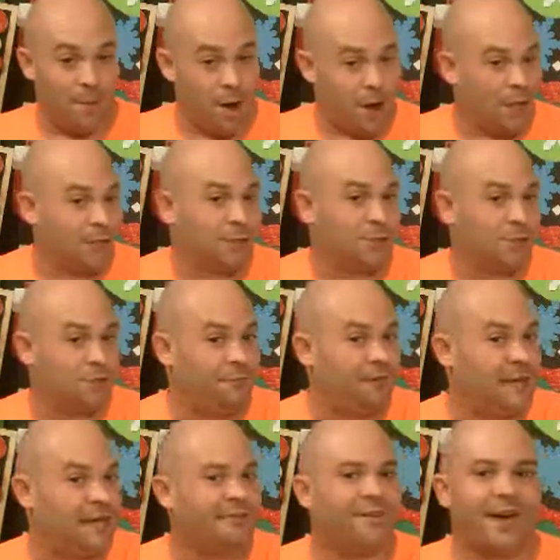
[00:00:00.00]
bought
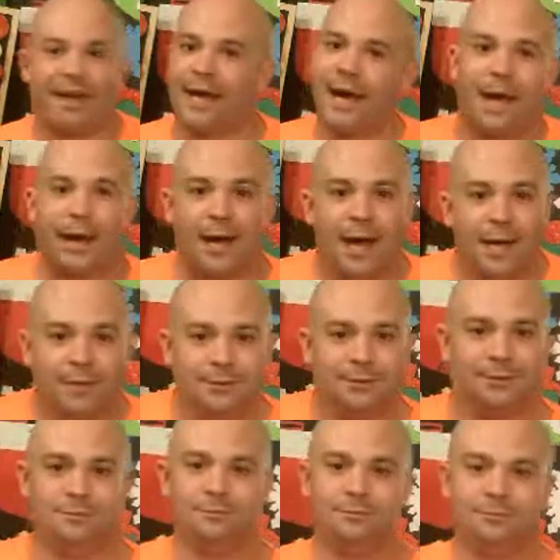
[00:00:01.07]
Sofia Vergara
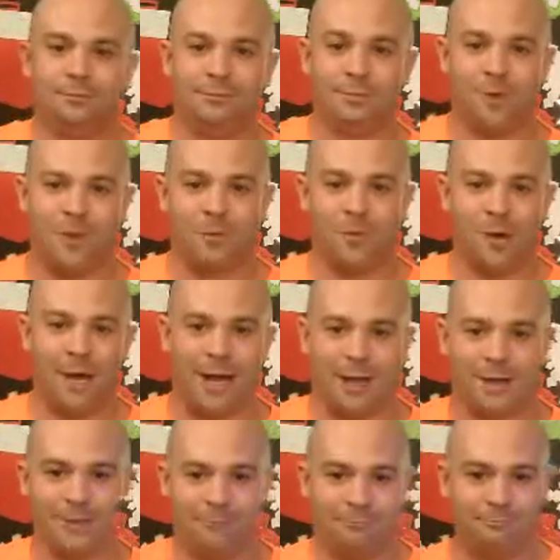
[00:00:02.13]
a ring.